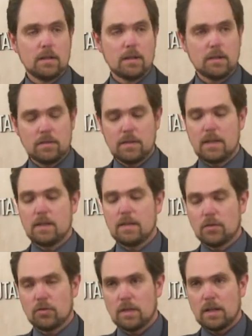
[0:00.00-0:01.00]
That instead
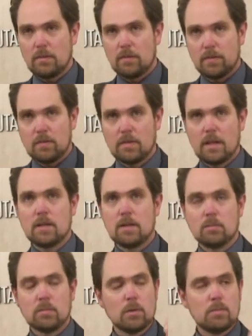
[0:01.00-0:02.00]
they should have the
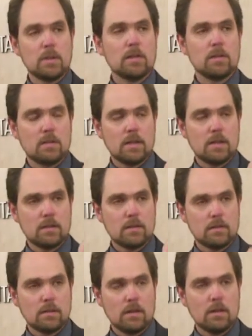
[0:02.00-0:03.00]
same committees
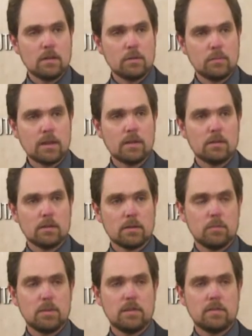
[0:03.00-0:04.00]
that are the regular
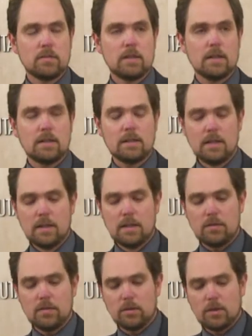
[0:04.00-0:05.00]
committees, say
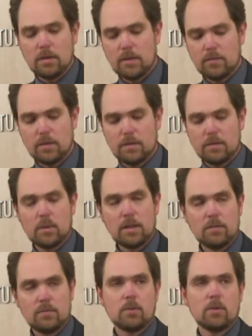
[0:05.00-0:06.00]
the Estonian, Latvian,
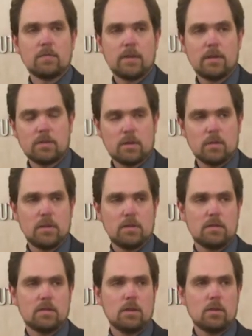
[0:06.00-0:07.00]
Lithuanian Foreign Affairs
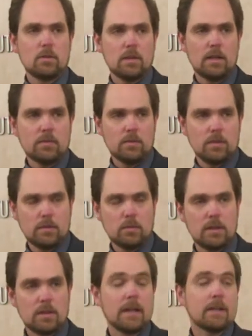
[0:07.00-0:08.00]
Committees, the Estonian, Latvian,
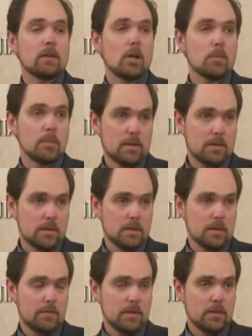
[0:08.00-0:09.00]
Lithuanian Economic
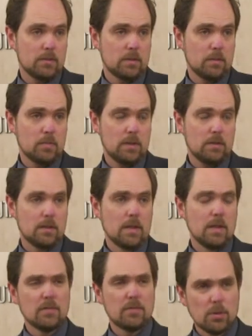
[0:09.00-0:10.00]
Affairs Committees.
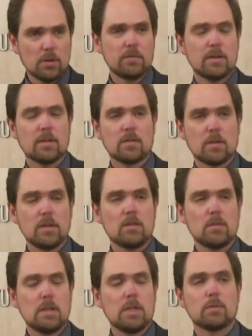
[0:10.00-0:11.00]
The Foreign Affairs
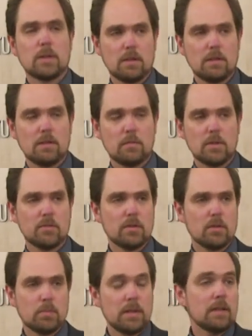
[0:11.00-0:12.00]
Committees meet regularly amongst
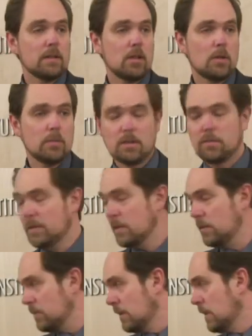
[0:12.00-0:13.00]
themselves, but the Economic
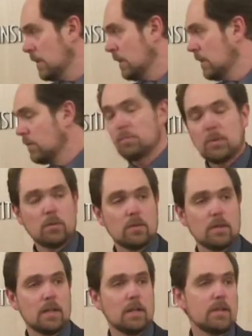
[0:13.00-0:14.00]
Affairs
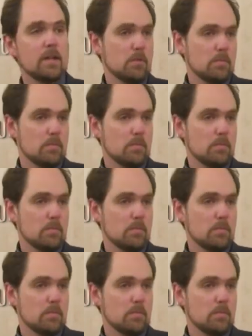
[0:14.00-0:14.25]
supposedly have never